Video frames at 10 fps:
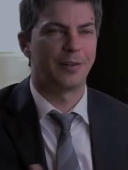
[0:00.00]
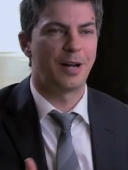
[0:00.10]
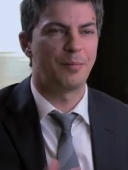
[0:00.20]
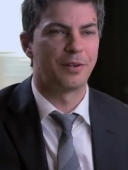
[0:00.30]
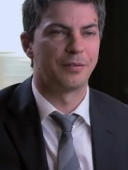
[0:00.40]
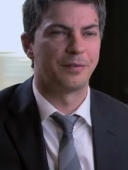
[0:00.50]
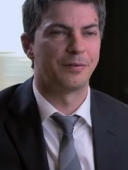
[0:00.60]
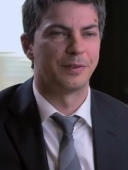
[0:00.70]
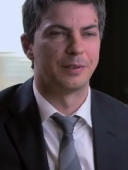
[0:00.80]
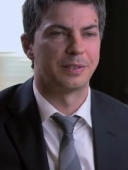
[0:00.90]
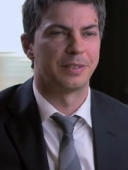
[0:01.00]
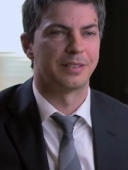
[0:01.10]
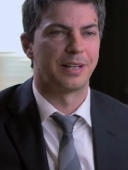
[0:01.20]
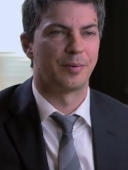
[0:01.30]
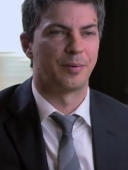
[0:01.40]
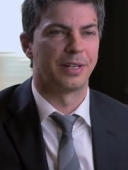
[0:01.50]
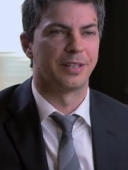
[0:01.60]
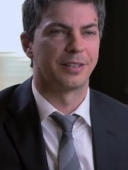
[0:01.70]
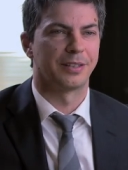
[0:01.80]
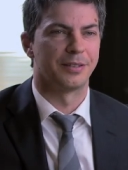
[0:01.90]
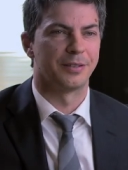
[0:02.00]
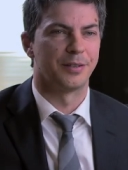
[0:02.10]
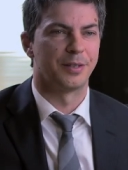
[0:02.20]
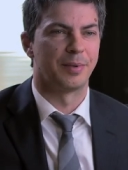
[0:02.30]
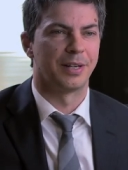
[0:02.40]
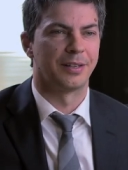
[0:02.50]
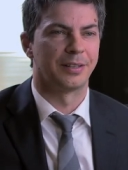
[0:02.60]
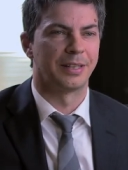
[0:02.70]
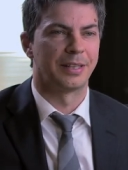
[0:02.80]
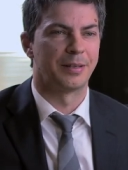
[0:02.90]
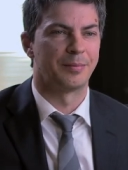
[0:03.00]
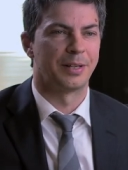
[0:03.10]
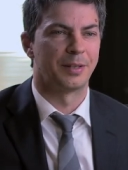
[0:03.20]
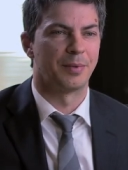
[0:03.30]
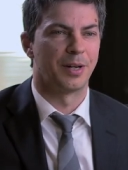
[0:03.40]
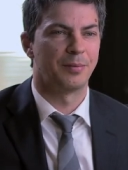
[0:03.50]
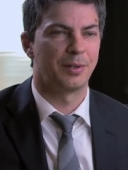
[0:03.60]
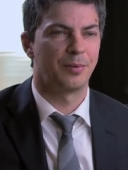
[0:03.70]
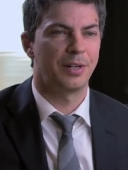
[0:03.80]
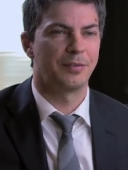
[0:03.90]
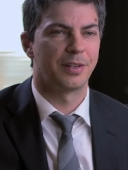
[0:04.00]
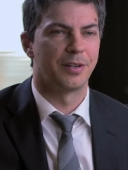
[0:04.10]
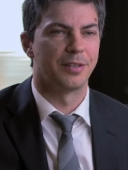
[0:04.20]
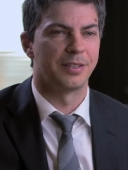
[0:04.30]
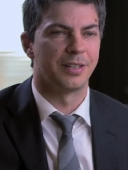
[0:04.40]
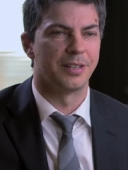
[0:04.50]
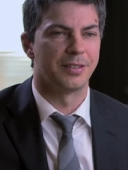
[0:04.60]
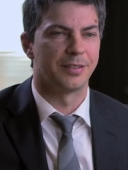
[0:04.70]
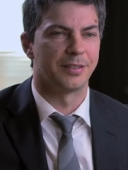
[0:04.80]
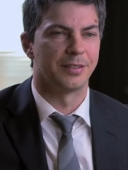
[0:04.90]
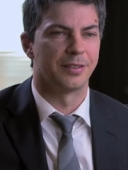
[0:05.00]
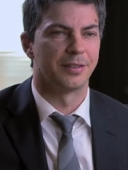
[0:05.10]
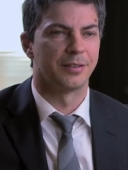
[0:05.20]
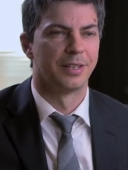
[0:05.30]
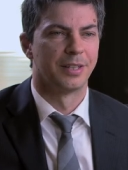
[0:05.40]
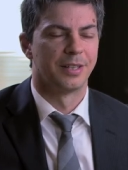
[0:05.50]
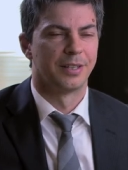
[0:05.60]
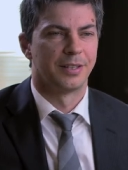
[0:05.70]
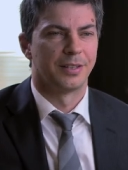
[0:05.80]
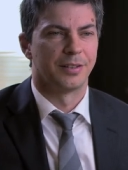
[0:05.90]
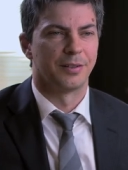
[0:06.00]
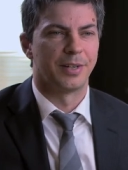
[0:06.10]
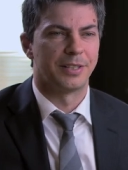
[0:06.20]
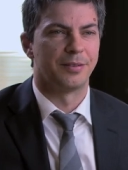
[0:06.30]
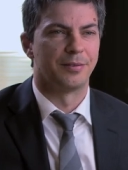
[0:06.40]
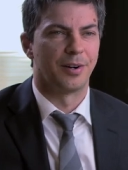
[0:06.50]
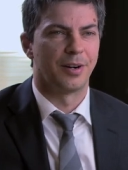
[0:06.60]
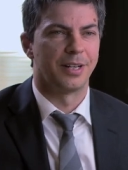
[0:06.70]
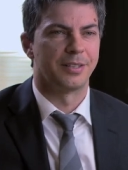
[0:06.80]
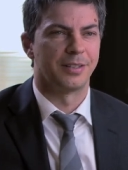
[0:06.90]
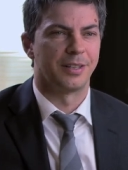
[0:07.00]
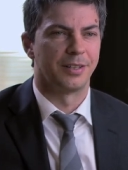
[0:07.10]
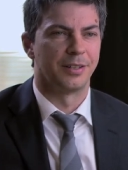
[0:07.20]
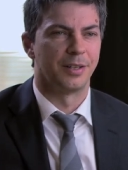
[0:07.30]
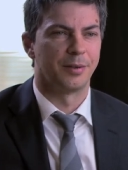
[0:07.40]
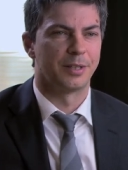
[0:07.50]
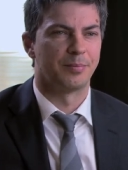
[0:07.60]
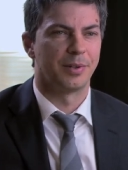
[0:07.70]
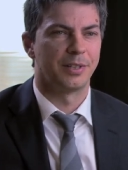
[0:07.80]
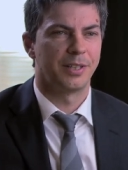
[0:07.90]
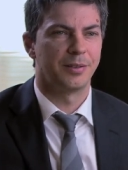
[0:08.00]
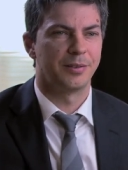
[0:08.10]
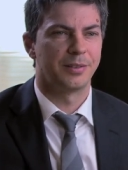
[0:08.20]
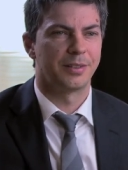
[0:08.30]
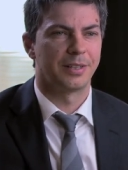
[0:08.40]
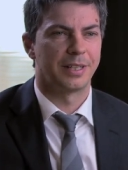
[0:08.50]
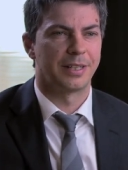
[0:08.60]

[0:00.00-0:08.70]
are a number of influences that we are concerned about at the moment. One of those is the recent rise in US bond yields,